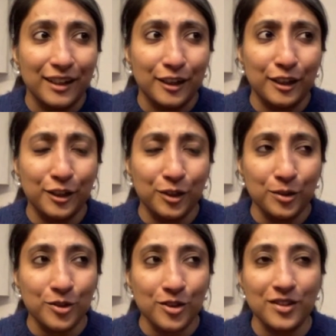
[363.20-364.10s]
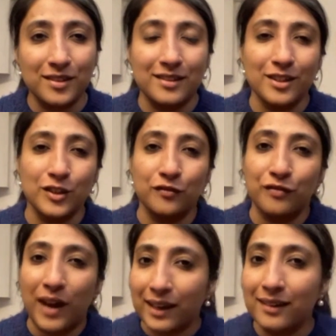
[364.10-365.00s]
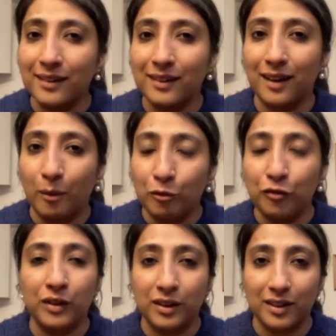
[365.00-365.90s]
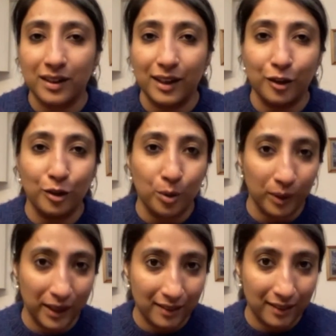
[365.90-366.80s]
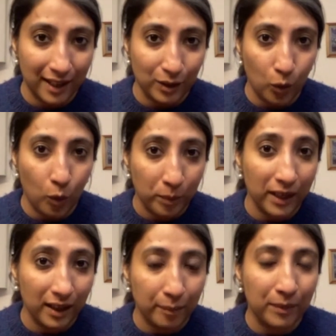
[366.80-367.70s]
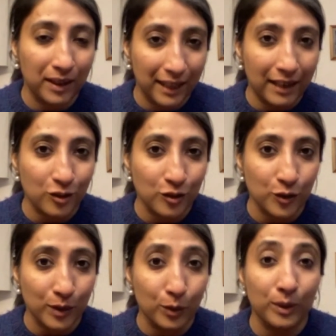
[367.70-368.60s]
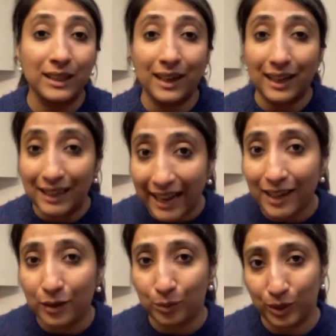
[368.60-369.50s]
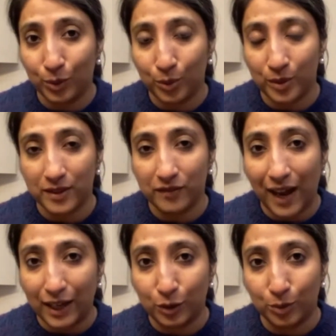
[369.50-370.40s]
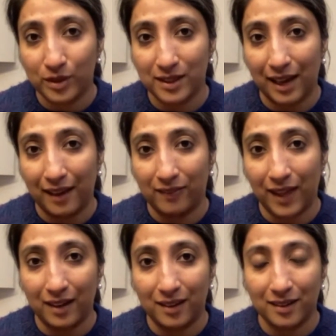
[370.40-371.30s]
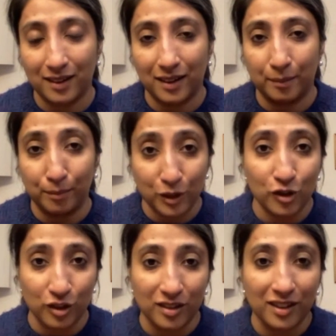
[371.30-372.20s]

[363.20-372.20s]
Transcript: you know, just find comfort in knowing that opening up collections will only align with those values and that mission.